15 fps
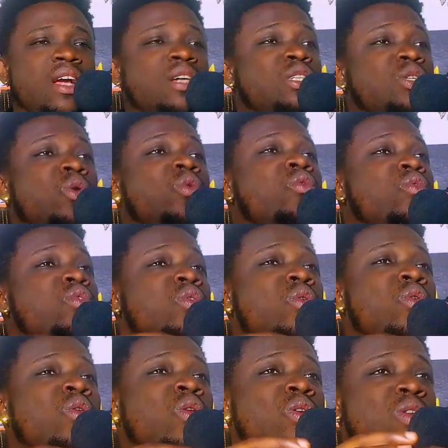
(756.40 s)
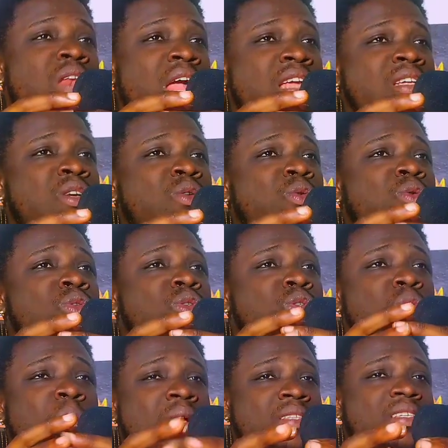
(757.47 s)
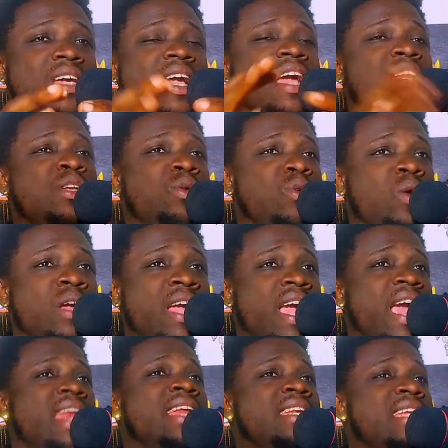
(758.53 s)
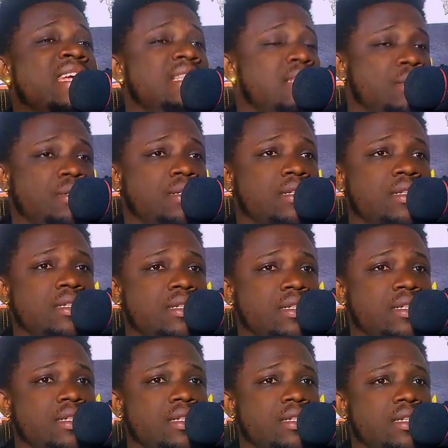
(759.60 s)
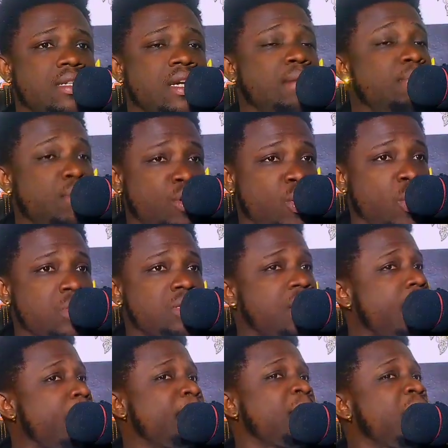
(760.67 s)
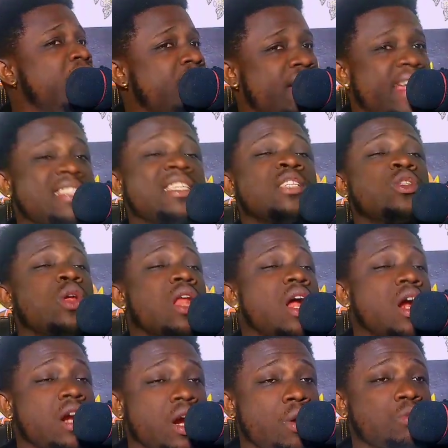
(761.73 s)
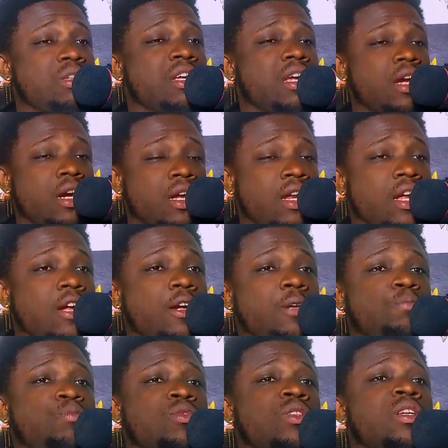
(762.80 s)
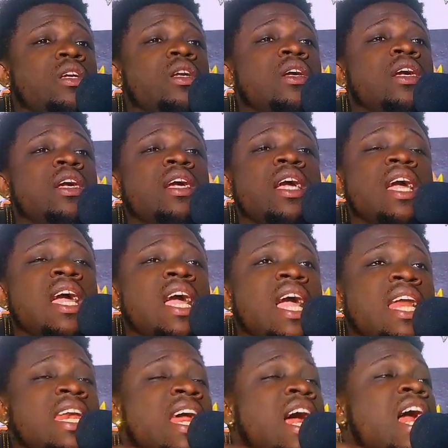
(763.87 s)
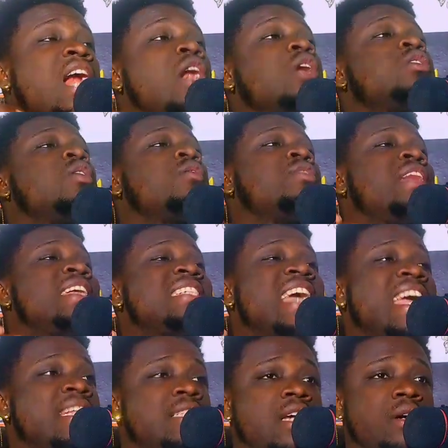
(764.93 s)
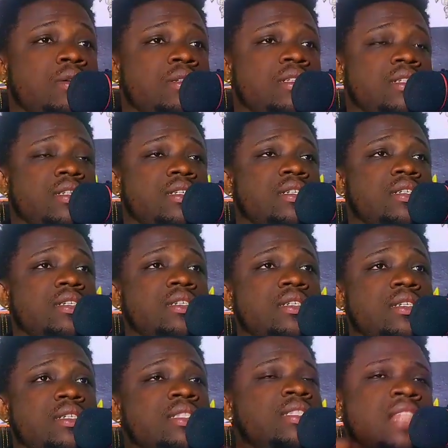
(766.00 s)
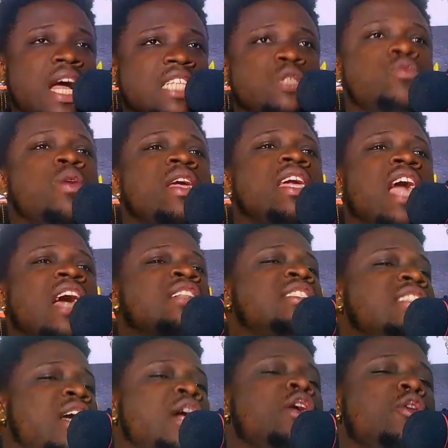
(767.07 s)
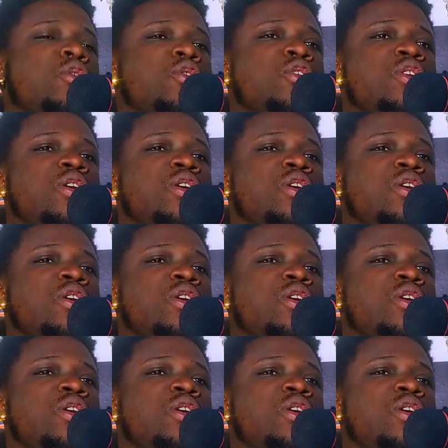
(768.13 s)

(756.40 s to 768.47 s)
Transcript: You do it and you'll not get any details because creating a dollar account in Ghana, there are lots of things it entails that we can't tell you